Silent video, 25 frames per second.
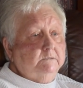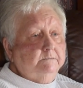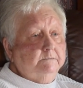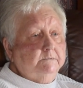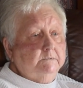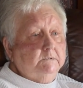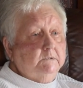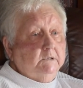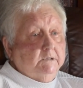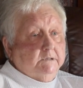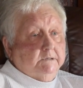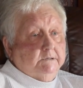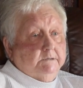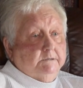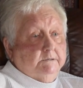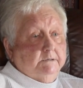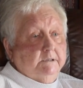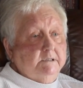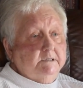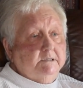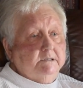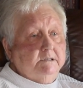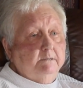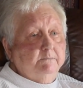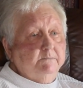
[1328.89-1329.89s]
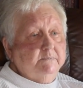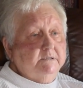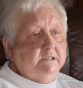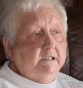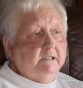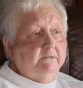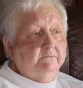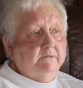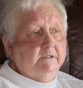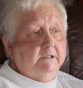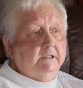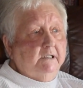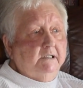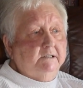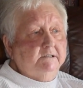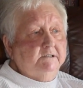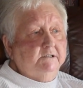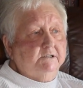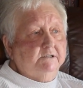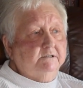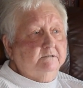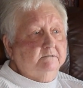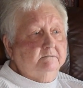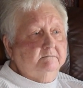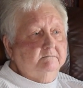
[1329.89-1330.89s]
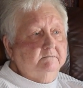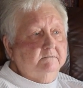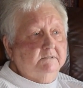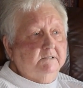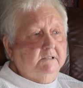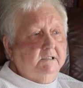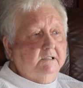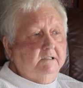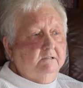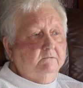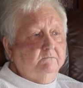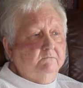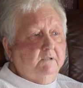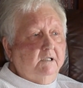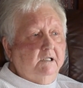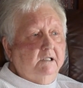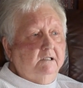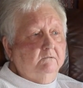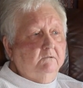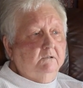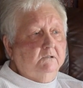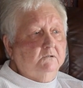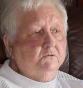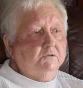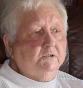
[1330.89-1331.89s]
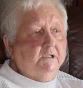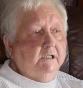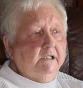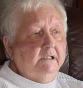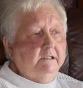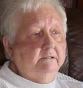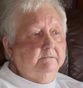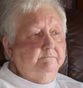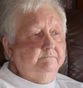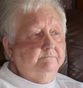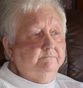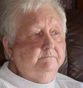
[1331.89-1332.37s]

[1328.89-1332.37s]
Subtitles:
Because there's some stuff that I don't understand.